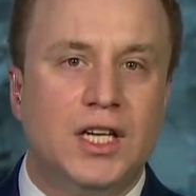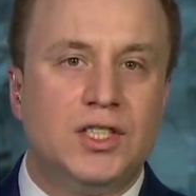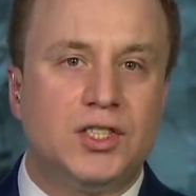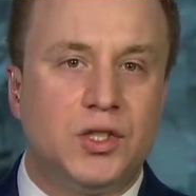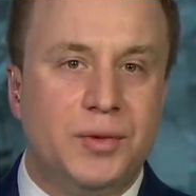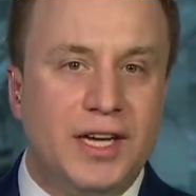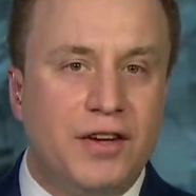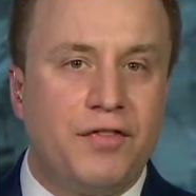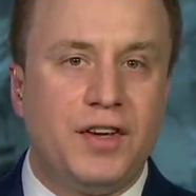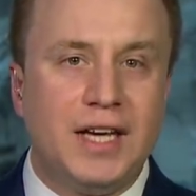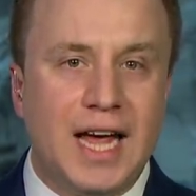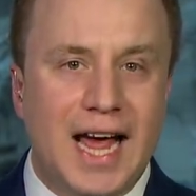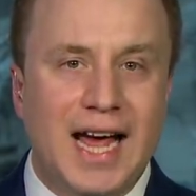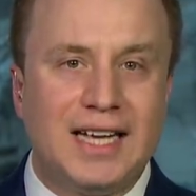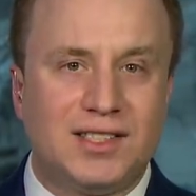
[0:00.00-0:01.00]
So if he
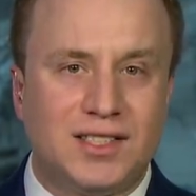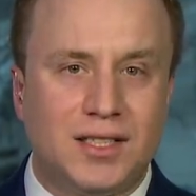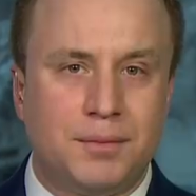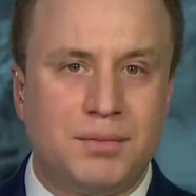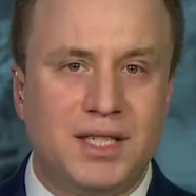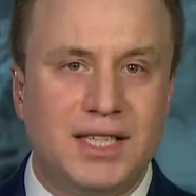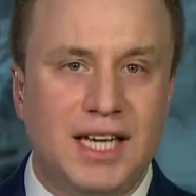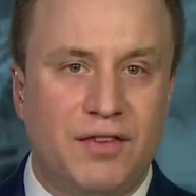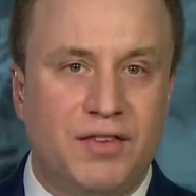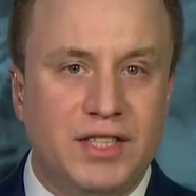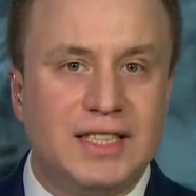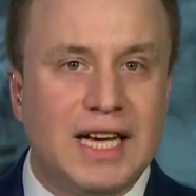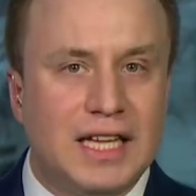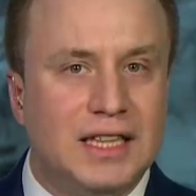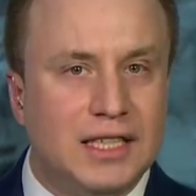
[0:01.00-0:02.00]
has something, if
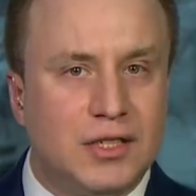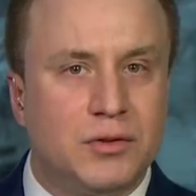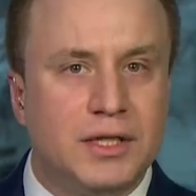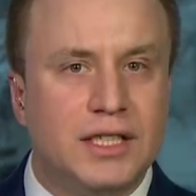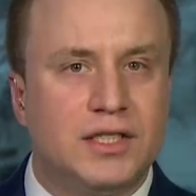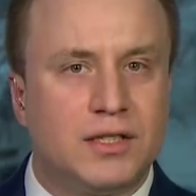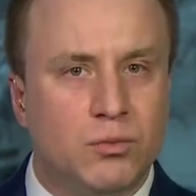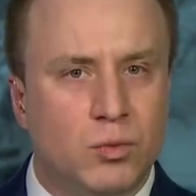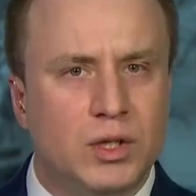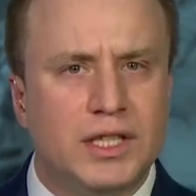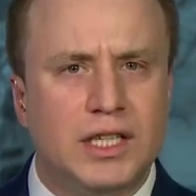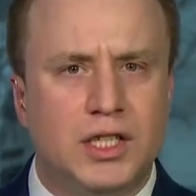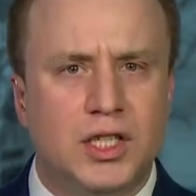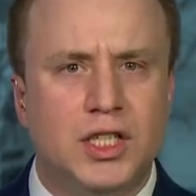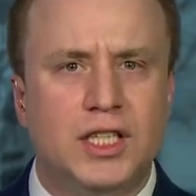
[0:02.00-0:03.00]
he's got literally some really
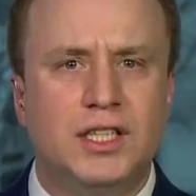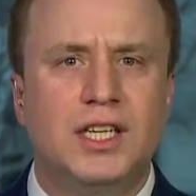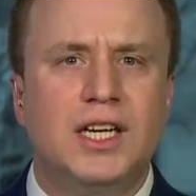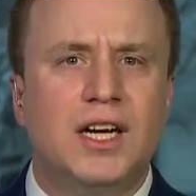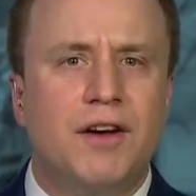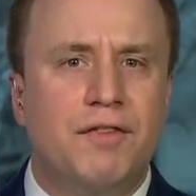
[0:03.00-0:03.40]
good,